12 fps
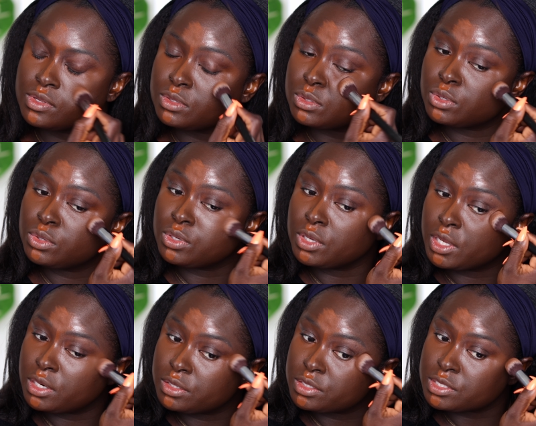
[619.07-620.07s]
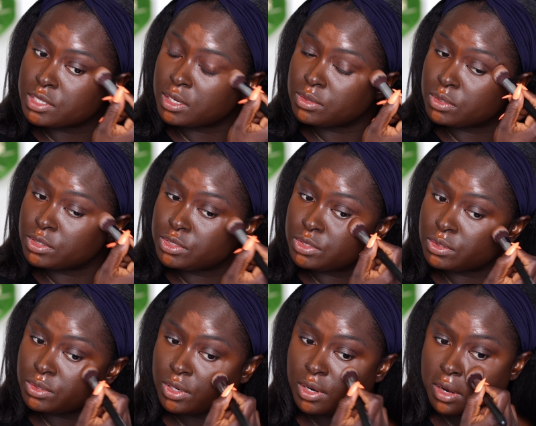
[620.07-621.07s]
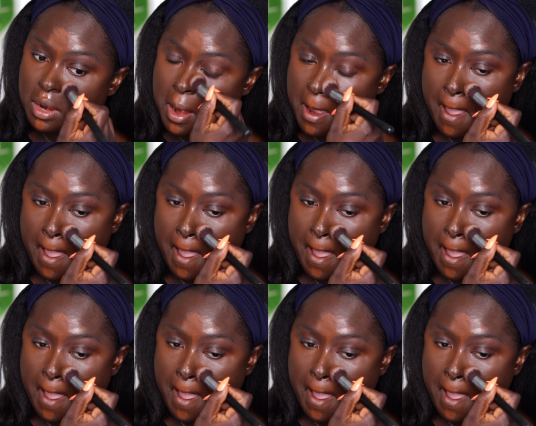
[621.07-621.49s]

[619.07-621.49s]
so you can get a discount on your order.